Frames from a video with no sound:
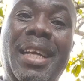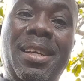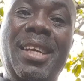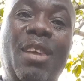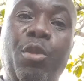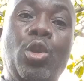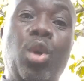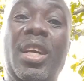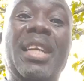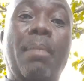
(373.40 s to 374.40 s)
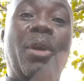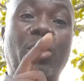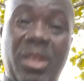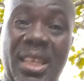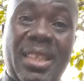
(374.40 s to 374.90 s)
that level talking
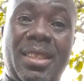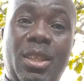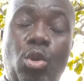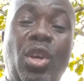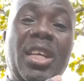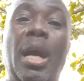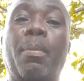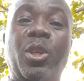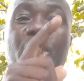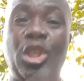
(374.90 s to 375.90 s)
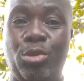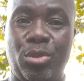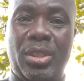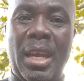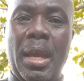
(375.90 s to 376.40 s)
about things, talking about
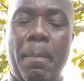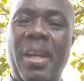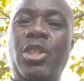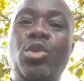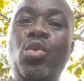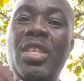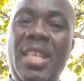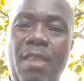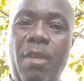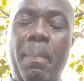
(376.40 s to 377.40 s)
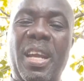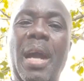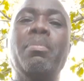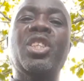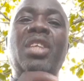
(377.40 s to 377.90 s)
issues, but you will never
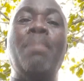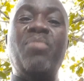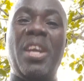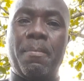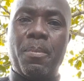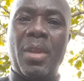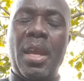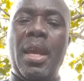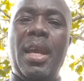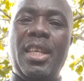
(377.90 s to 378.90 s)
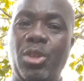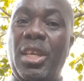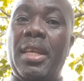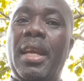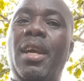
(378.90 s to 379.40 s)
become something. You
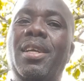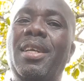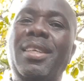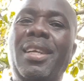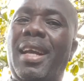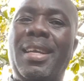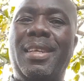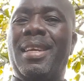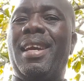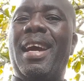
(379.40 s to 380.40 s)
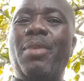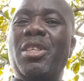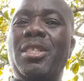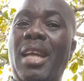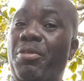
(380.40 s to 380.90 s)
see, I
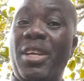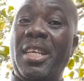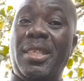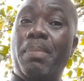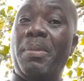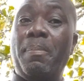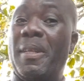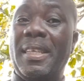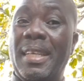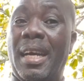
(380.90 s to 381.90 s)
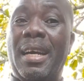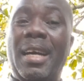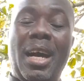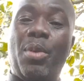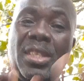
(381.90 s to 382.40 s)
was laughing at some people, and I
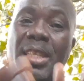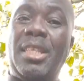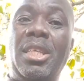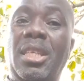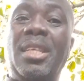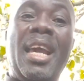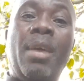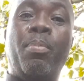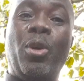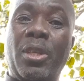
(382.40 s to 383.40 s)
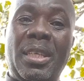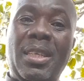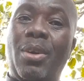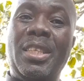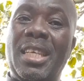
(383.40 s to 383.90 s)
was at a certain airport, and
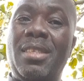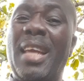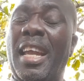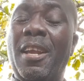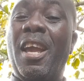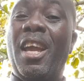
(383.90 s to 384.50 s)
I was just saying,